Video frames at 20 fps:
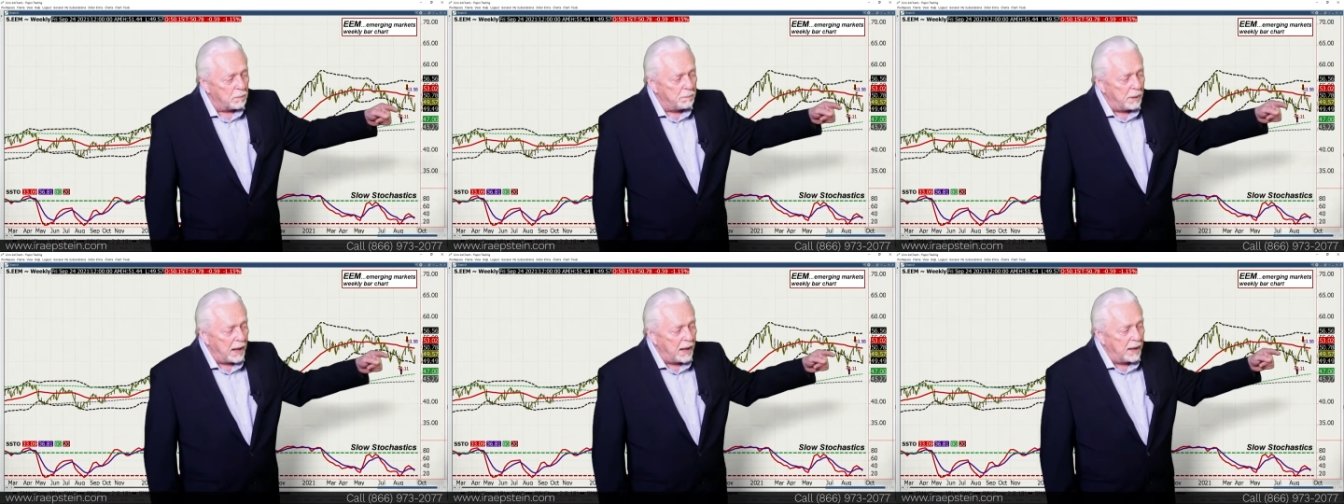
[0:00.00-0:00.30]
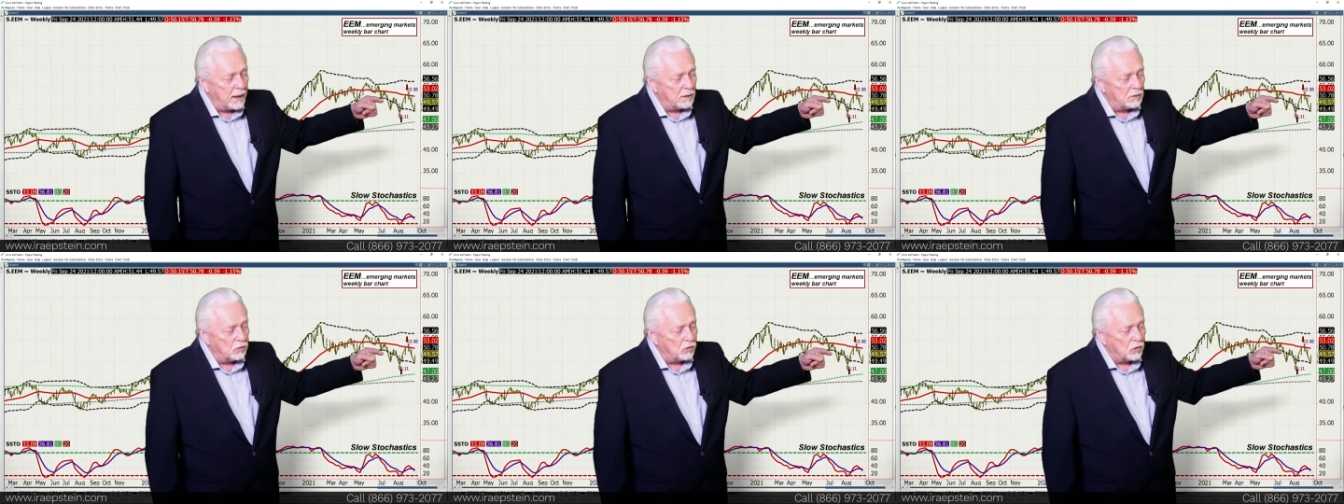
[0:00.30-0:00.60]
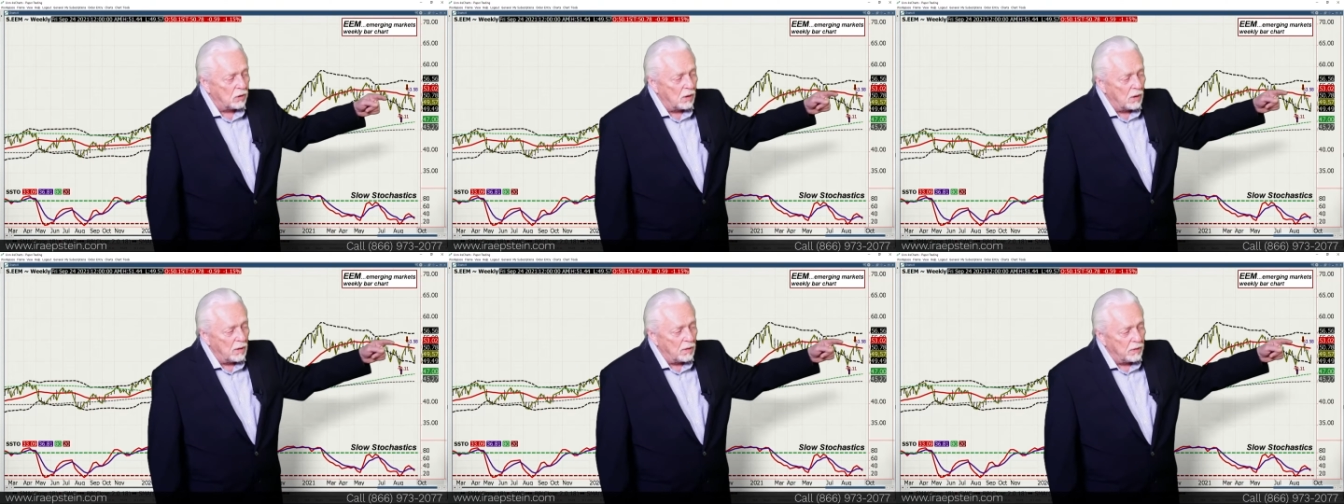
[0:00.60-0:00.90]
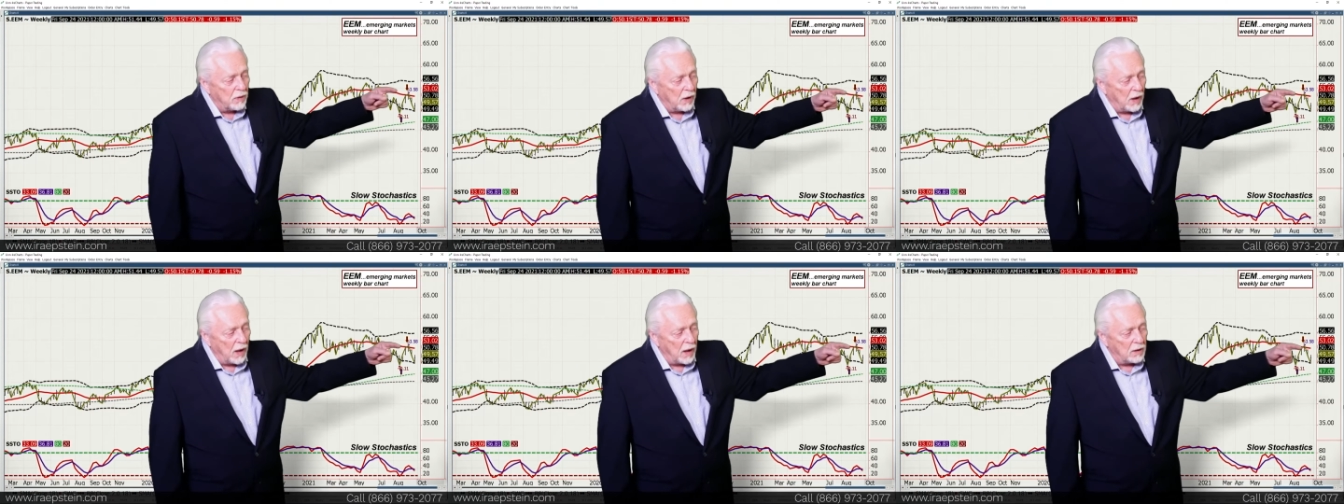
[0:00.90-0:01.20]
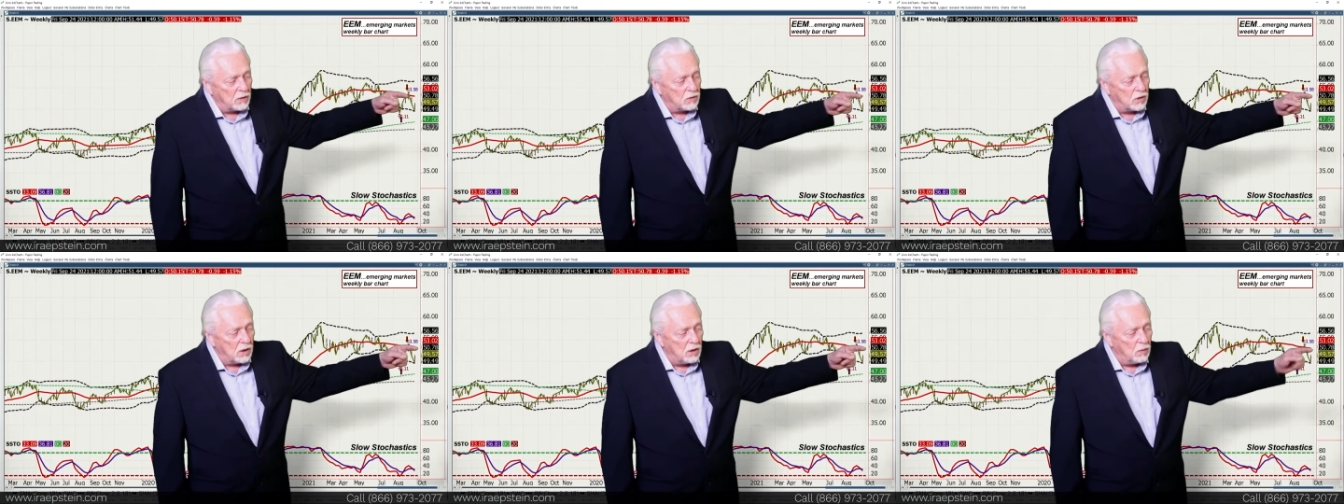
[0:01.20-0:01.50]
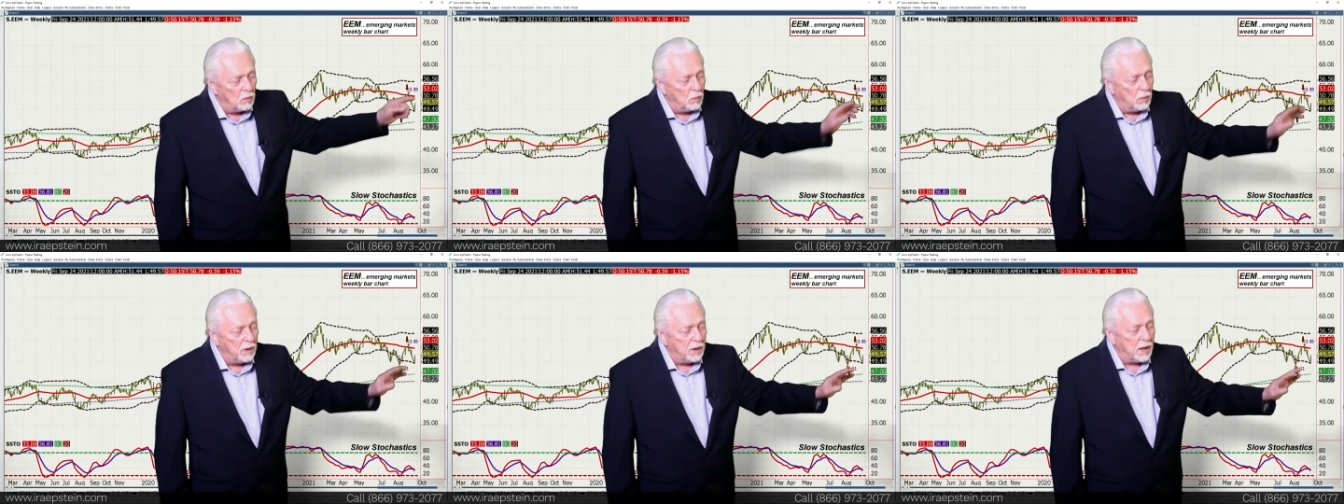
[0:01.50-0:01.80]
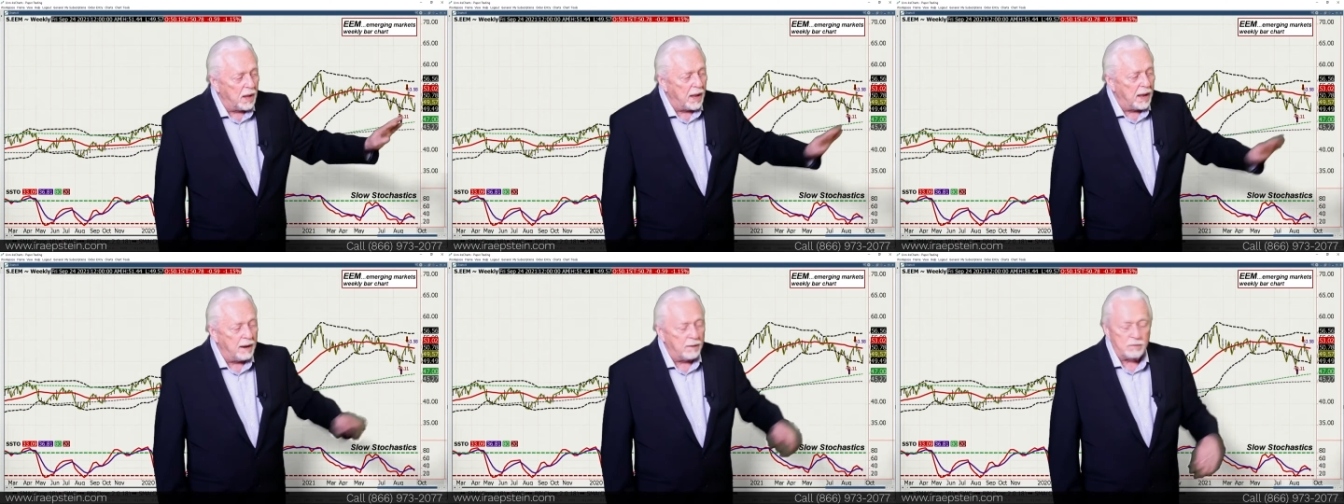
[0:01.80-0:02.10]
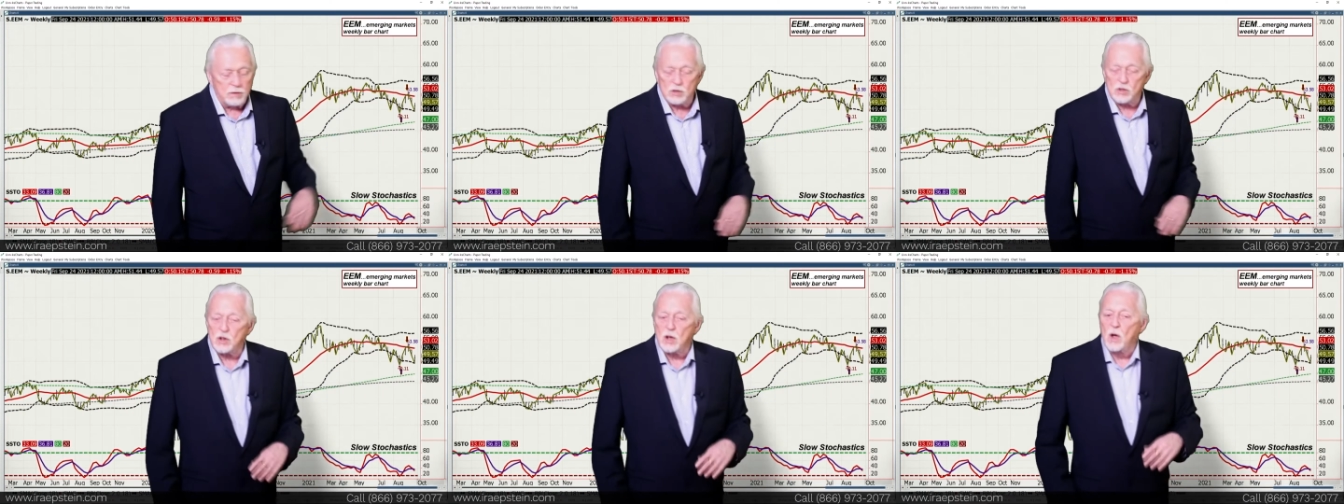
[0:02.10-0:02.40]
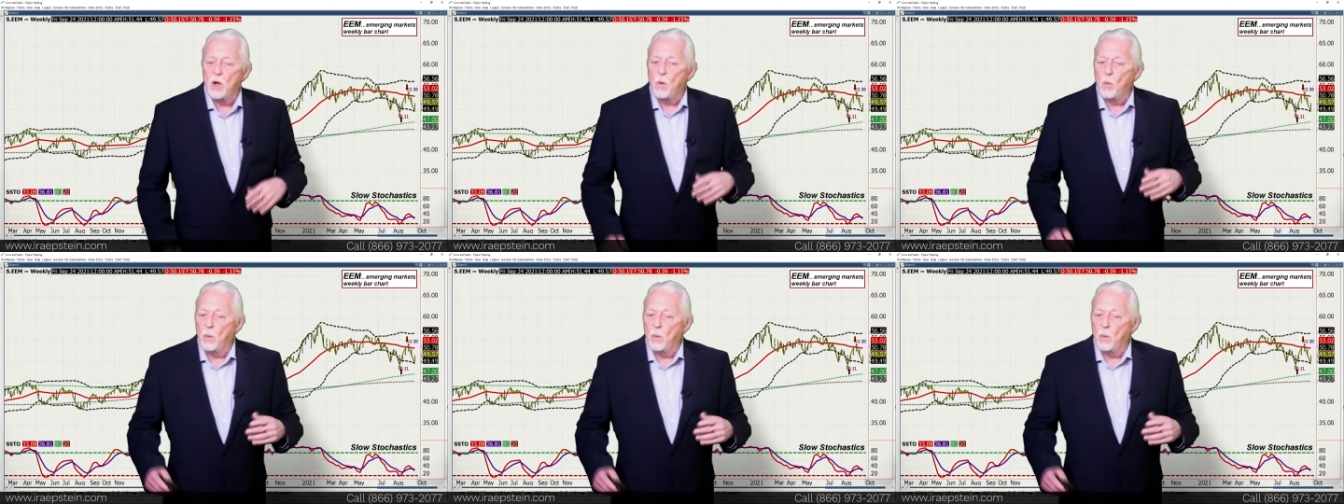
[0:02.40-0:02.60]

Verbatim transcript: bands, the 18 week average.